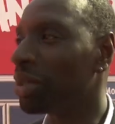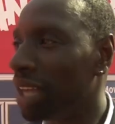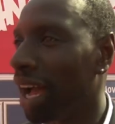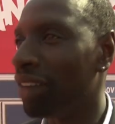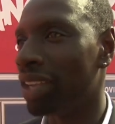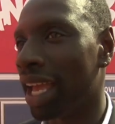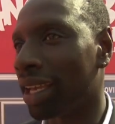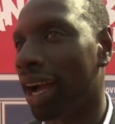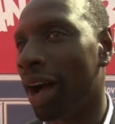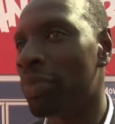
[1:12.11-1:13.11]
could have
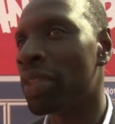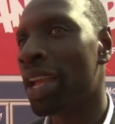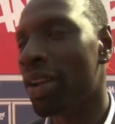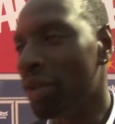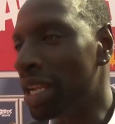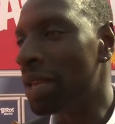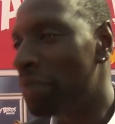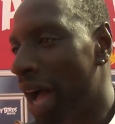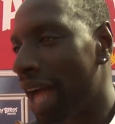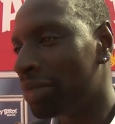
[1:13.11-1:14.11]
like a really
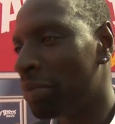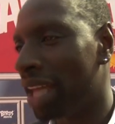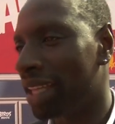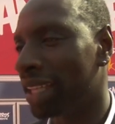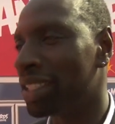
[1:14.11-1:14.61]
bad, bad